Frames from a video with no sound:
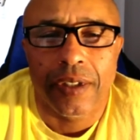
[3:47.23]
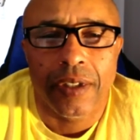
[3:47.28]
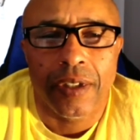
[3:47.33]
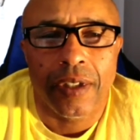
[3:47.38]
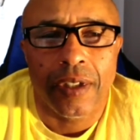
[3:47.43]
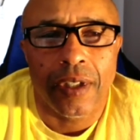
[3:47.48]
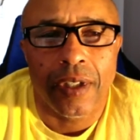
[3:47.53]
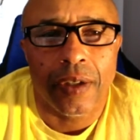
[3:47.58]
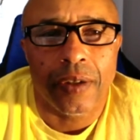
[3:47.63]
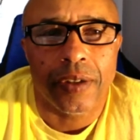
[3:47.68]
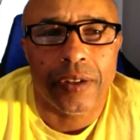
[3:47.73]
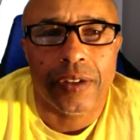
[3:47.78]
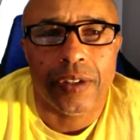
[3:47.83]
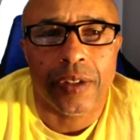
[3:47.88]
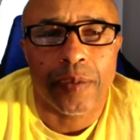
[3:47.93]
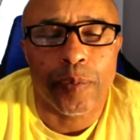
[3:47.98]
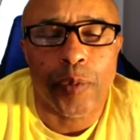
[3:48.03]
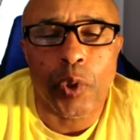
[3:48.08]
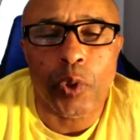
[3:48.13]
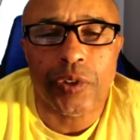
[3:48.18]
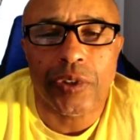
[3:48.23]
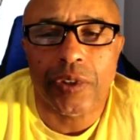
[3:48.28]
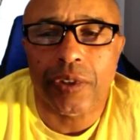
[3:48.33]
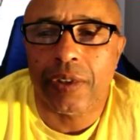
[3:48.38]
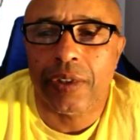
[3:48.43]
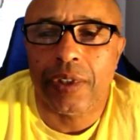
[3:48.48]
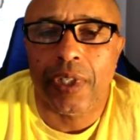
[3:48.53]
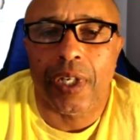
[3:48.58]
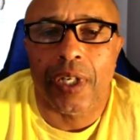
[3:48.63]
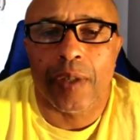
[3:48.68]
It's like most of
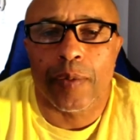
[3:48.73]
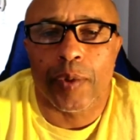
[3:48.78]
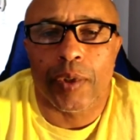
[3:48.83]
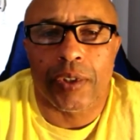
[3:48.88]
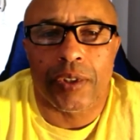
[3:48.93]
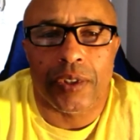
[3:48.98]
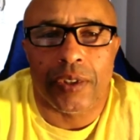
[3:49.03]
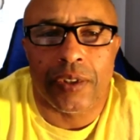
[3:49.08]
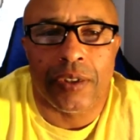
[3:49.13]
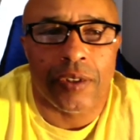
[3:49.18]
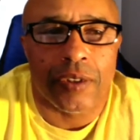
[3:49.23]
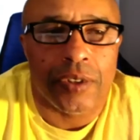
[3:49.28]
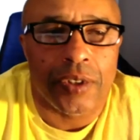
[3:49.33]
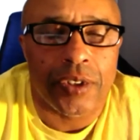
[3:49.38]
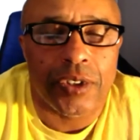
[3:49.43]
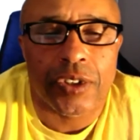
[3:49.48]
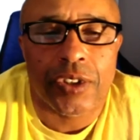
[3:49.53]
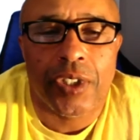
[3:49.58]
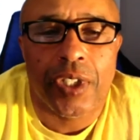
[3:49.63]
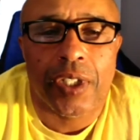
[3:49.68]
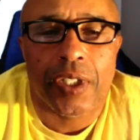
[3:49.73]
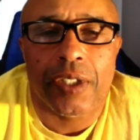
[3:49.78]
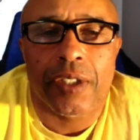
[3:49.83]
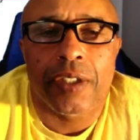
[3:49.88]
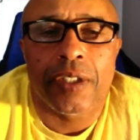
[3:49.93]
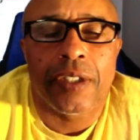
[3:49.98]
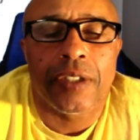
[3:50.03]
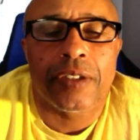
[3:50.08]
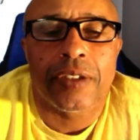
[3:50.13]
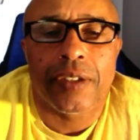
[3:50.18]
the time you're just kicking
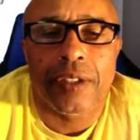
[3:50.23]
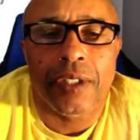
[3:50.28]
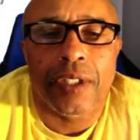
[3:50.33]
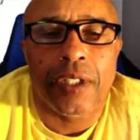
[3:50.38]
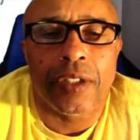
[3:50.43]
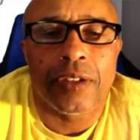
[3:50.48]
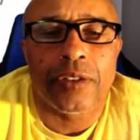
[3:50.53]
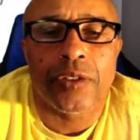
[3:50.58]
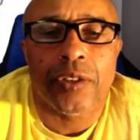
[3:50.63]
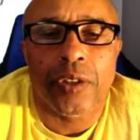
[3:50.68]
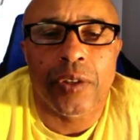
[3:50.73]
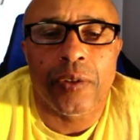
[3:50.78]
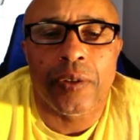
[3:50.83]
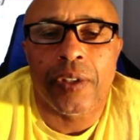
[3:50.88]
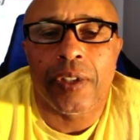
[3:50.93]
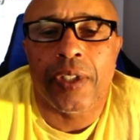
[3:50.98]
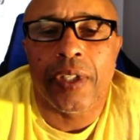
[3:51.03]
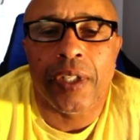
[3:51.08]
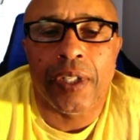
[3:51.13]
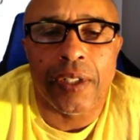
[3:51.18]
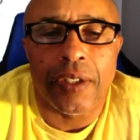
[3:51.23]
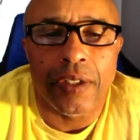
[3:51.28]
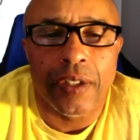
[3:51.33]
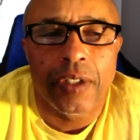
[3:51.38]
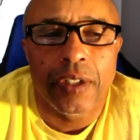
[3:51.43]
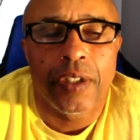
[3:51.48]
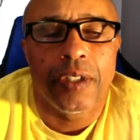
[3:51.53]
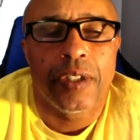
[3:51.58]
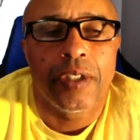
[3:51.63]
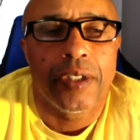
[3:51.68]
it into the end zone and then
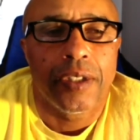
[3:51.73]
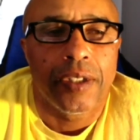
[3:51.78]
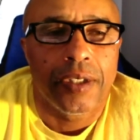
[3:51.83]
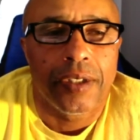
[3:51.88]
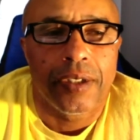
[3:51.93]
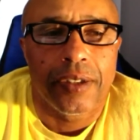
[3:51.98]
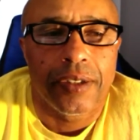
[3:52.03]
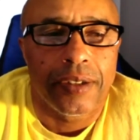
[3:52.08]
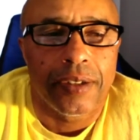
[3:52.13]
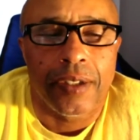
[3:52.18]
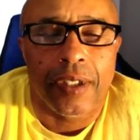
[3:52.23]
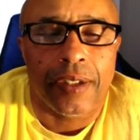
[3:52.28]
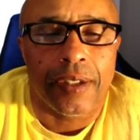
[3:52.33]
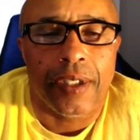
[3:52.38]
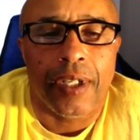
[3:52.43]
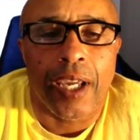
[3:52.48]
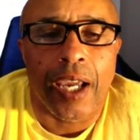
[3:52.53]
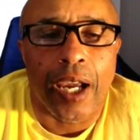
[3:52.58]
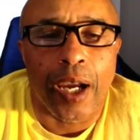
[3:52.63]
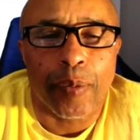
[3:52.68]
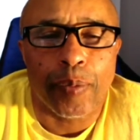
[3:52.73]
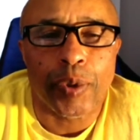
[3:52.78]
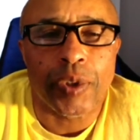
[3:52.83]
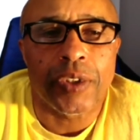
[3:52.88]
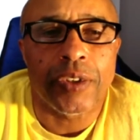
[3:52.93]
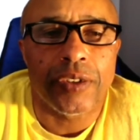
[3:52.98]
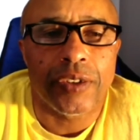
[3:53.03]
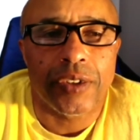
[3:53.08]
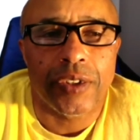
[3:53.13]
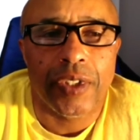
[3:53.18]
nothing
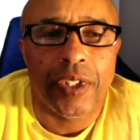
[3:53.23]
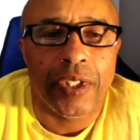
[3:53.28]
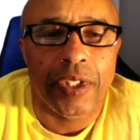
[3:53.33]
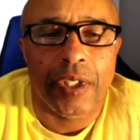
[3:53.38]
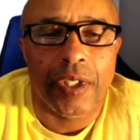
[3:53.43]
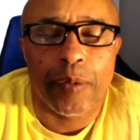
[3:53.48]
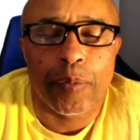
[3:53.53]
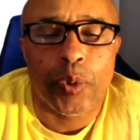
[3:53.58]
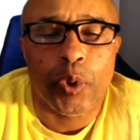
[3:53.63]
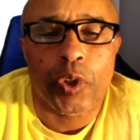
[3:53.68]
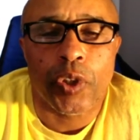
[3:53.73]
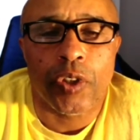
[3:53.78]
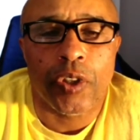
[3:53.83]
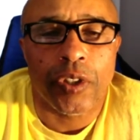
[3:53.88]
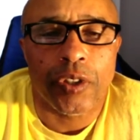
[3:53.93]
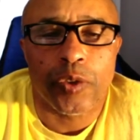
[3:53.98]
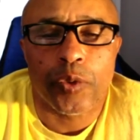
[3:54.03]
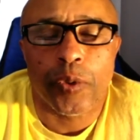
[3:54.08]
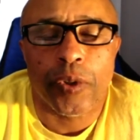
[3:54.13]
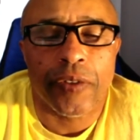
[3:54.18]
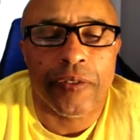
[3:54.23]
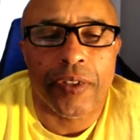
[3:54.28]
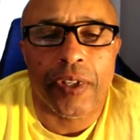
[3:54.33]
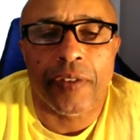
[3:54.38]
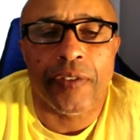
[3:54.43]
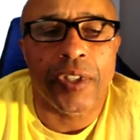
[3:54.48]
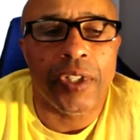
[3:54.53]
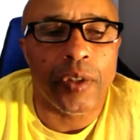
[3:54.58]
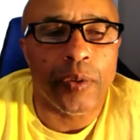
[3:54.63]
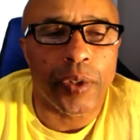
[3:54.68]
happens and then they put it on the
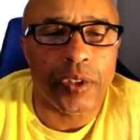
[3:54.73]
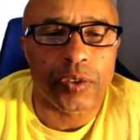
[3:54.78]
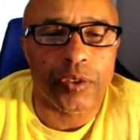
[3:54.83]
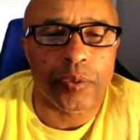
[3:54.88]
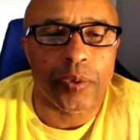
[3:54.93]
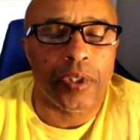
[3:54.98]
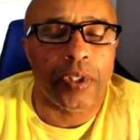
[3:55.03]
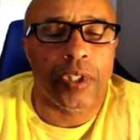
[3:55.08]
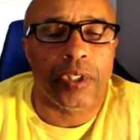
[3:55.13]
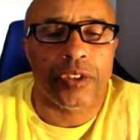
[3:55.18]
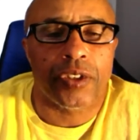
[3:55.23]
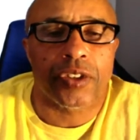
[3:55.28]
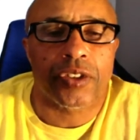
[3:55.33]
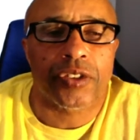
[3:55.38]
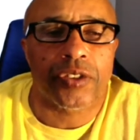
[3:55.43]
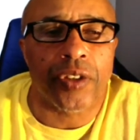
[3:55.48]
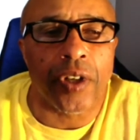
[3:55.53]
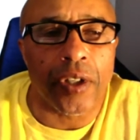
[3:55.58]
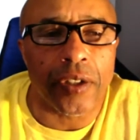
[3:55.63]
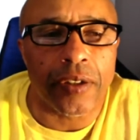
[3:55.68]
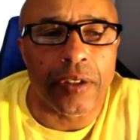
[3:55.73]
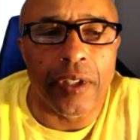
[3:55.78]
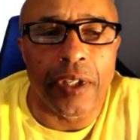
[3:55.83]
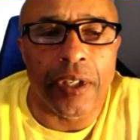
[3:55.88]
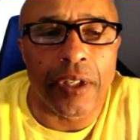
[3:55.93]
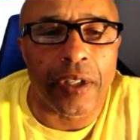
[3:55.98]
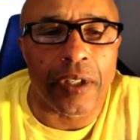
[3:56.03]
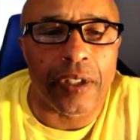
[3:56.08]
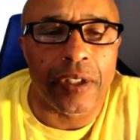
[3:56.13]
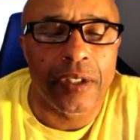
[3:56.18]
25 anyway. So why not just start
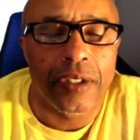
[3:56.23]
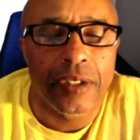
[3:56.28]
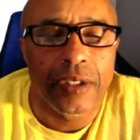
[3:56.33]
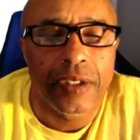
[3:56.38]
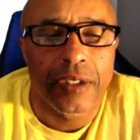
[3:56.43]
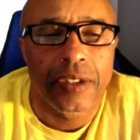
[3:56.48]
there?